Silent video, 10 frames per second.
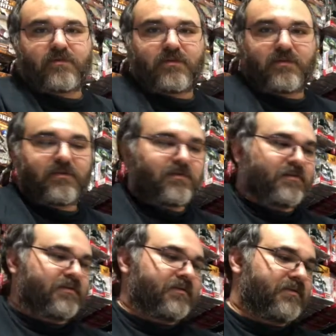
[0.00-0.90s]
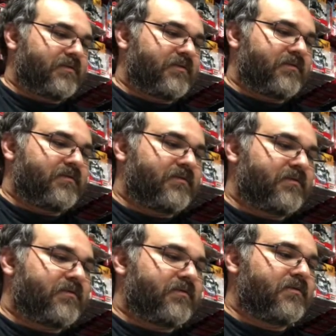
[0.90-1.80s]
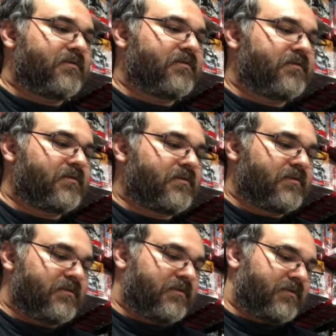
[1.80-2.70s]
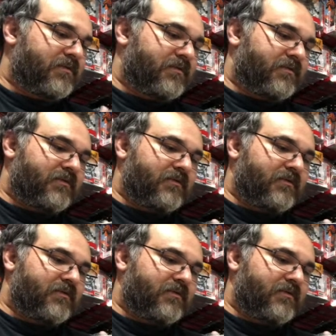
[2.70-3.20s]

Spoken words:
Nobody speaks.